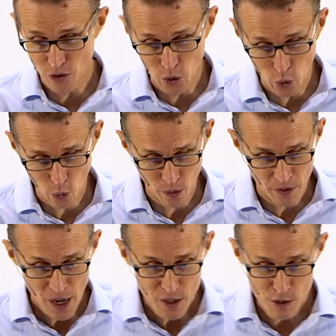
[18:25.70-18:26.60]
know, the
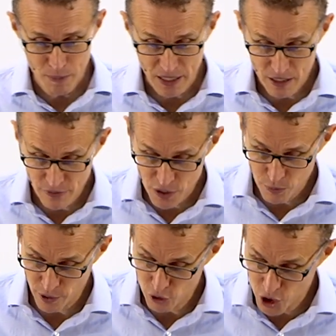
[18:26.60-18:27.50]
Lord speaks of
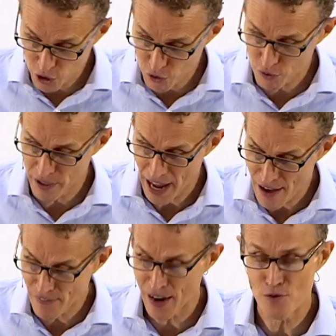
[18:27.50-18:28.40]
Israel Children
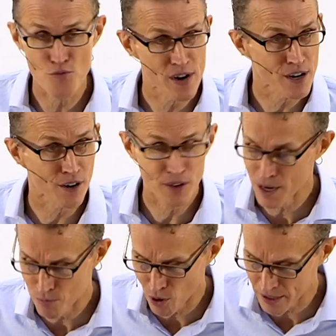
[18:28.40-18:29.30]
have I reared
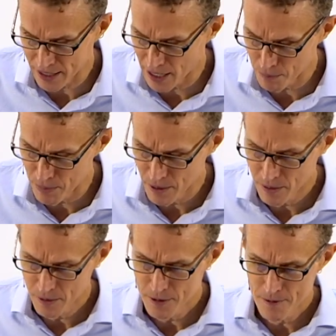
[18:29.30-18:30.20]
and brought up,
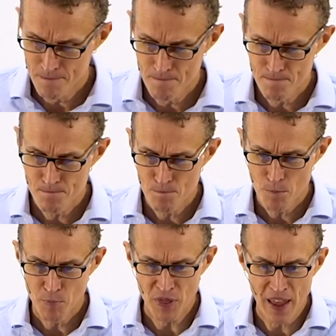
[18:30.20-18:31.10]

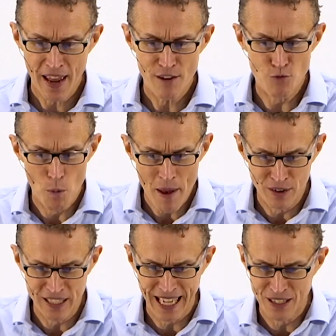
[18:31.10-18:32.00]
but they have
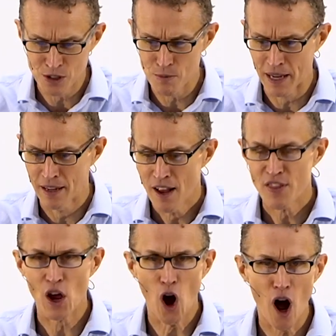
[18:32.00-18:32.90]
rebelled against me.
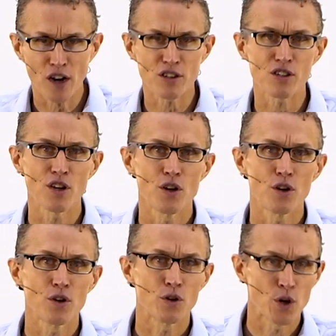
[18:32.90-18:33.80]
The ox
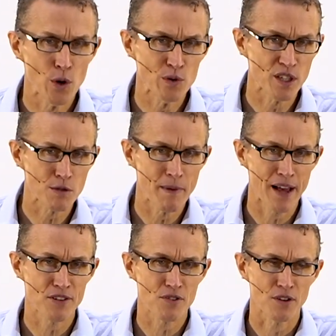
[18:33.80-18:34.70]
knows its
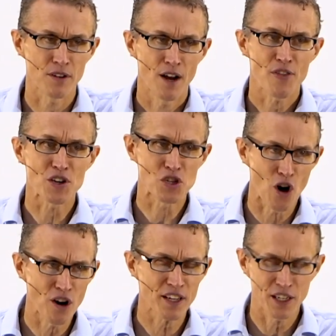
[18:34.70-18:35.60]
master, the
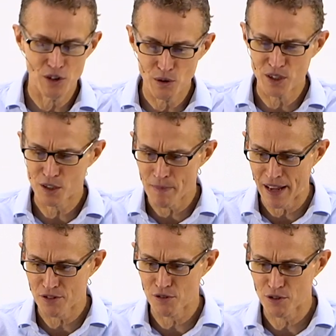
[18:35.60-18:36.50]
donkey knows its
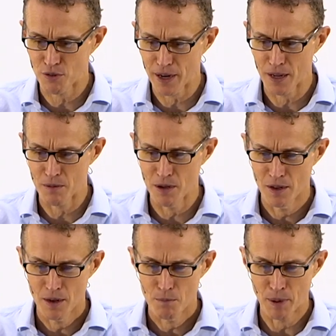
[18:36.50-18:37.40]
master's crib,
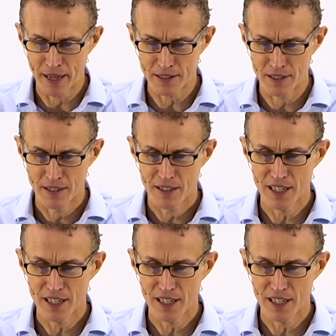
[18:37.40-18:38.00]
but